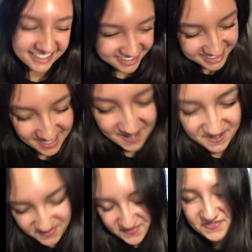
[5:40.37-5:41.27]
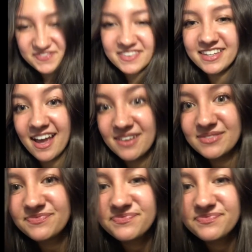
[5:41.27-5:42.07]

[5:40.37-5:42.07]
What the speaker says: So, yeah.